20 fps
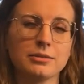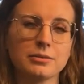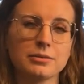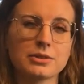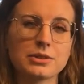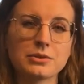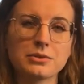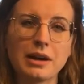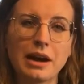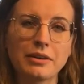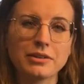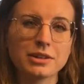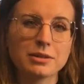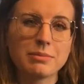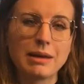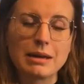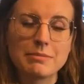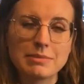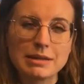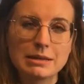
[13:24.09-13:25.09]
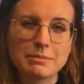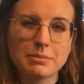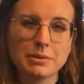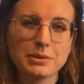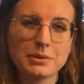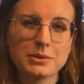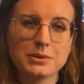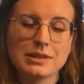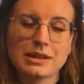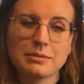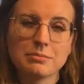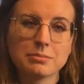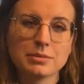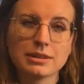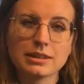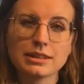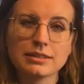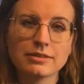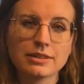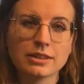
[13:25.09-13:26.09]
surrounded by people who didn't
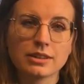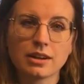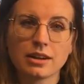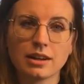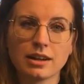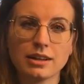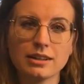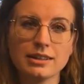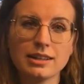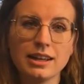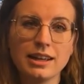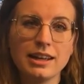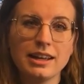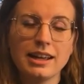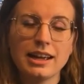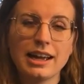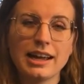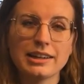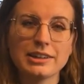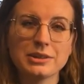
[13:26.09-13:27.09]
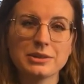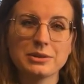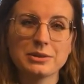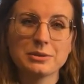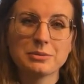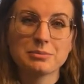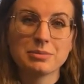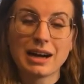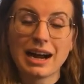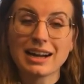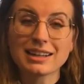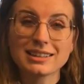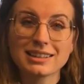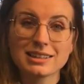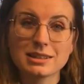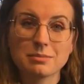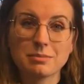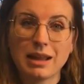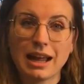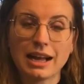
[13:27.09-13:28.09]
believe in God and who
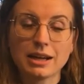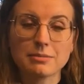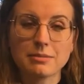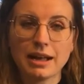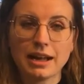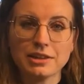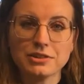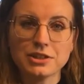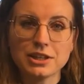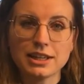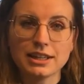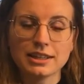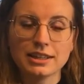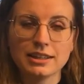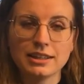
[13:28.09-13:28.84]
practiced black magic.